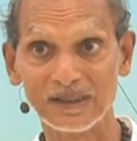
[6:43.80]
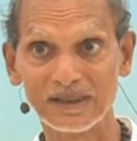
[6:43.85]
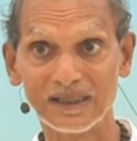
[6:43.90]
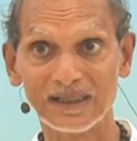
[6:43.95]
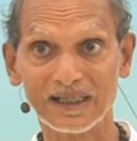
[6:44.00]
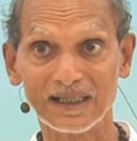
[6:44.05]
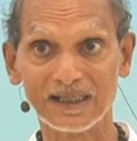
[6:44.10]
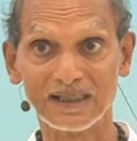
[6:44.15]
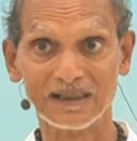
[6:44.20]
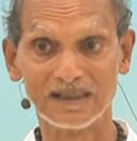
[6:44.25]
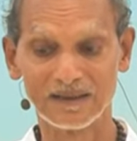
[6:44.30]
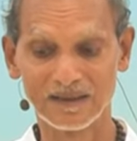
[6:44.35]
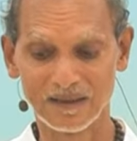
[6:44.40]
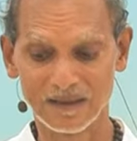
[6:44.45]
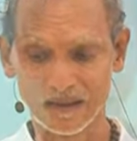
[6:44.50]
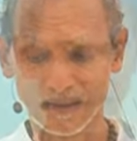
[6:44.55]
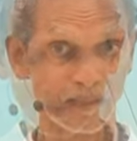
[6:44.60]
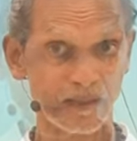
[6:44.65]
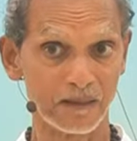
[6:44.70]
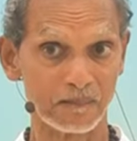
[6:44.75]
did.
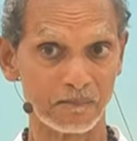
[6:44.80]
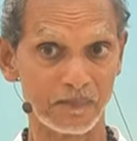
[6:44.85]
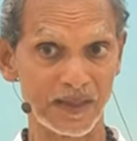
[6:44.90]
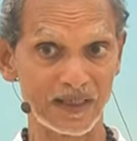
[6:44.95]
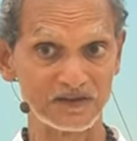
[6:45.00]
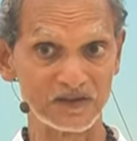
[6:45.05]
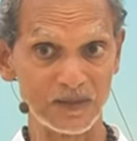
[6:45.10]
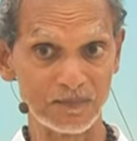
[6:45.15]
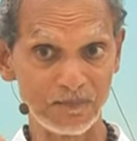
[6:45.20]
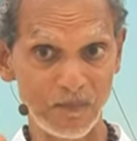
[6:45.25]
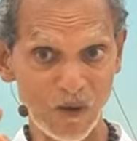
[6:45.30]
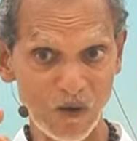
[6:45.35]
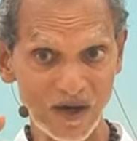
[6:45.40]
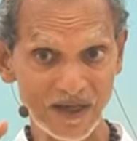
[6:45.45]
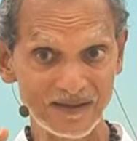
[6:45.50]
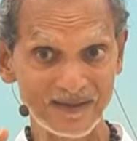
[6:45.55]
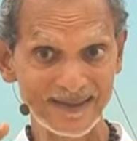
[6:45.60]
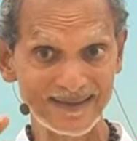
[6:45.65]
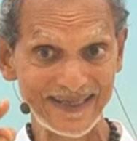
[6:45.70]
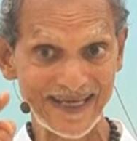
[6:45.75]
But it's
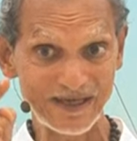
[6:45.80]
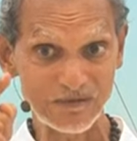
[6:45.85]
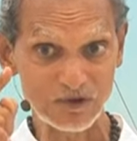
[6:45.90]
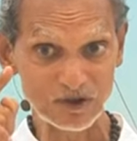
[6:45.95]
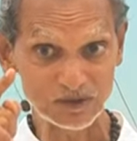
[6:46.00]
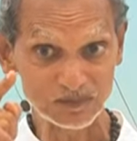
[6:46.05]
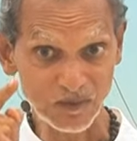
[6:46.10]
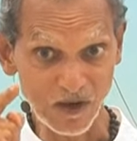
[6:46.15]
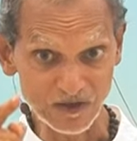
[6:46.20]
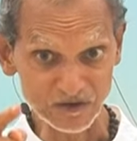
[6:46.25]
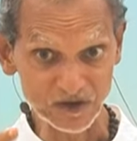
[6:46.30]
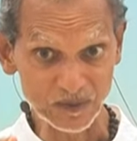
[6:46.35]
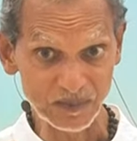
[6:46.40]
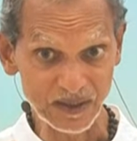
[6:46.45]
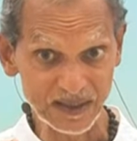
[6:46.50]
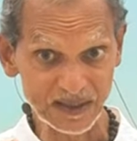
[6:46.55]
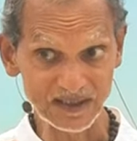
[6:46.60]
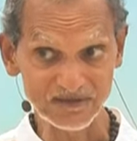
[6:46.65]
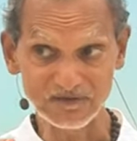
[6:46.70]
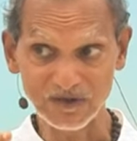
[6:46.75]
important to take
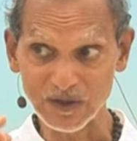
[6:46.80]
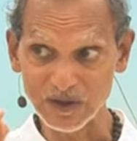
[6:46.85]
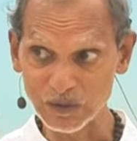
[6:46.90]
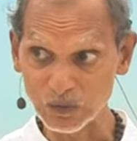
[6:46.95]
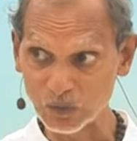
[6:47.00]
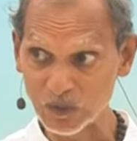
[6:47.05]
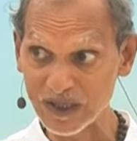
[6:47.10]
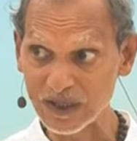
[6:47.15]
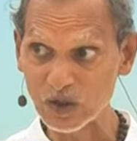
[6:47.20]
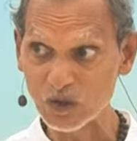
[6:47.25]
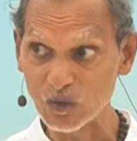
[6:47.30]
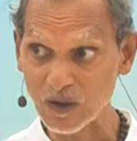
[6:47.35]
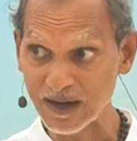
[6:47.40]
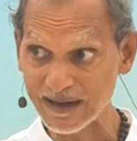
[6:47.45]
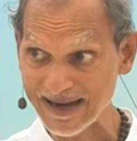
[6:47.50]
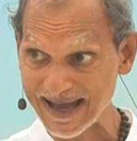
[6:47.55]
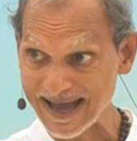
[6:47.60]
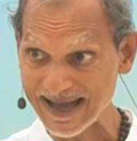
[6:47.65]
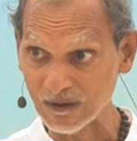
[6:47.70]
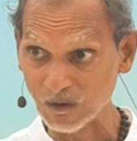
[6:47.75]
responsibility for where you are
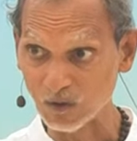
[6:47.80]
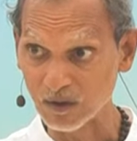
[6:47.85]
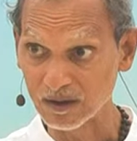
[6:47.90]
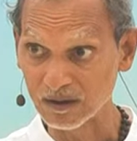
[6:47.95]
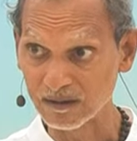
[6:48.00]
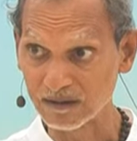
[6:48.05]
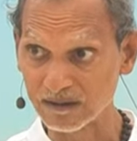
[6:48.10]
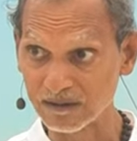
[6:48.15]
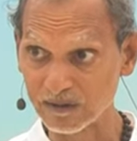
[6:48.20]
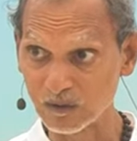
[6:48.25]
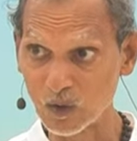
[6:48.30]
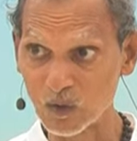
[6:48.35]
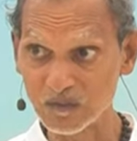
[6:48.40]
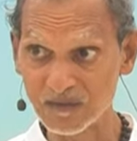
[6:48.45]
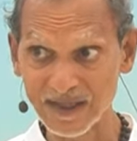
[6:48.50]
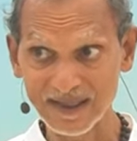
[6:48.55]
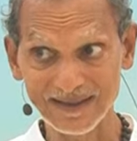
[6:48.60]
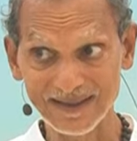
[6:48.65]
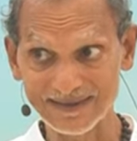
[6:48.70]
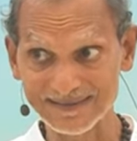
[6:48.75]
now. Don't
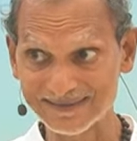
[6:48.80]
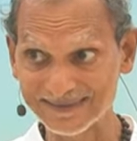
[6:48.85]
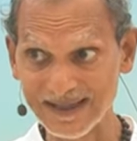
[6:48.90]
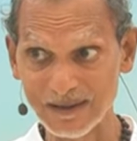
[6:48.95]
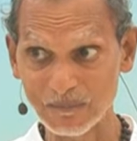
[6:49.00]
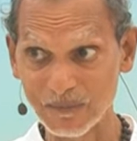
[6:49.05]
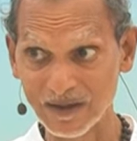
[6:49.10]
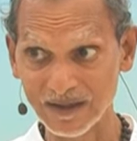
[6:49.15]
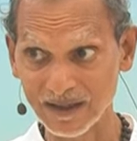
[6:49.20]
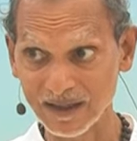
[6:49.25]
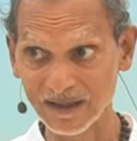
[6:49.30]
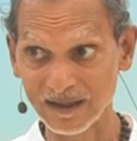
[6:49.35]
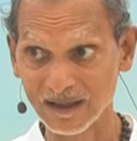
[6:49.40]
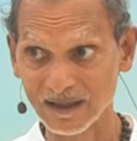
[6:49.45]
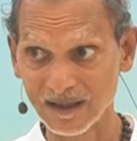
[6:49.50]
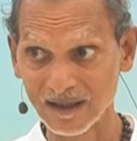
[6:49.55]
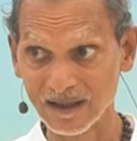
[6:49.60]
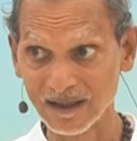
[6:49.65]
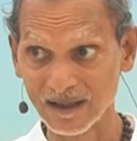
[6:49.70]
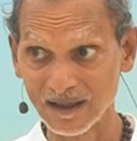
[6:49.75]
think that somebody
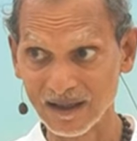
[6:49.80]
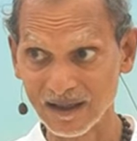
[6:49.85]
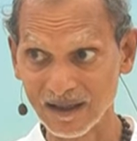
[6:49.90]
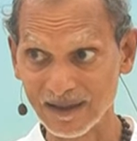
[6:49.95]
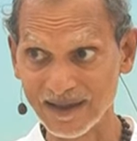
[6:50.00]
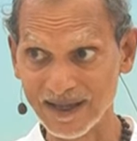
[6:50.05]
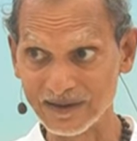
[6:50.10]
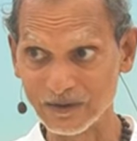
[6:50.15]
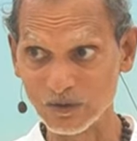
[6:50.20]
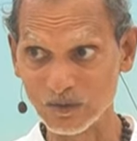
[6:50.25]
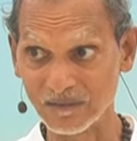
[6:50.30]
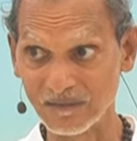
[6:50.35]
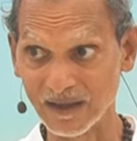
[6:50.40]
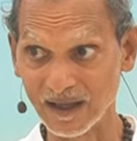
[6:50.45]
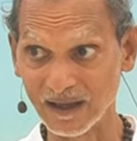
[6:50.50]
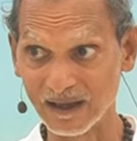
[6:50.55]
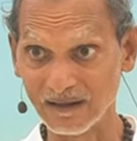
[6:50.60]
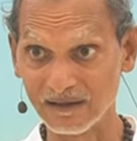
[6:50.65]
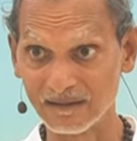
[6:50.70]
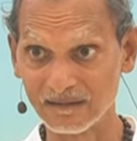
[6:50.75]
led you
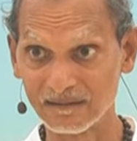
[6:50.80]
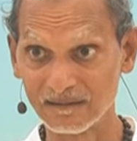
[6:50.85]
there.